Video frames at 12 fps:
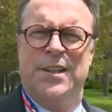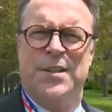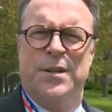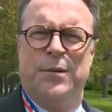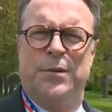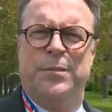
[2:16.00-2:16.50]

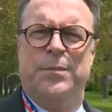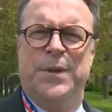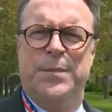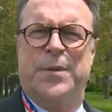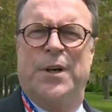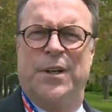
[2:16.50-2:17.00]
to
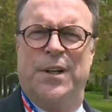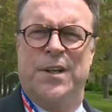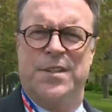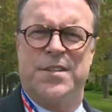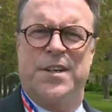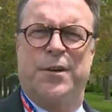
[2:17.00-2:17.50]
be part of
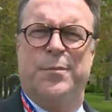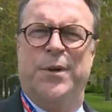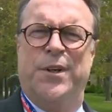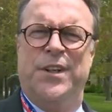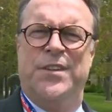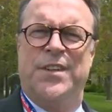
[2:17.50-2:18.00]
this
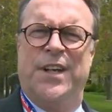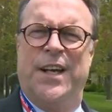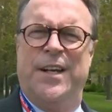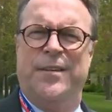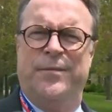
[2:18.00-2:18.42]
ceremony today.